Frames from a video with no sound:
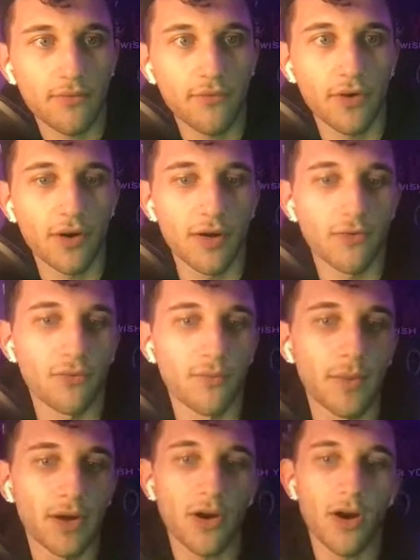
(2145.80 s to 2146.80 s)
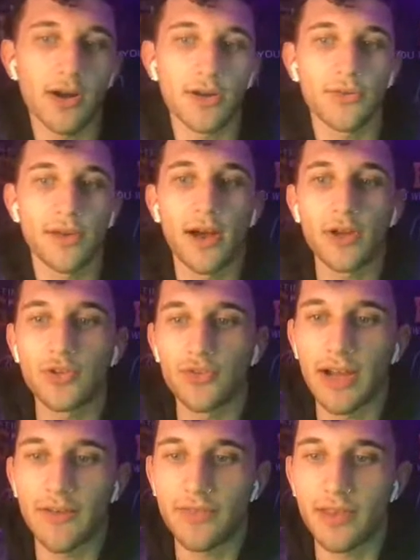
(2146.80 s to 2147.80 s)
For Macari, who's
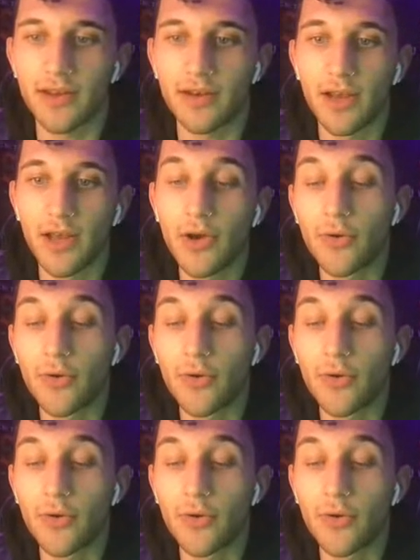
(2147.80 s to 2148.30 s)
undrafted,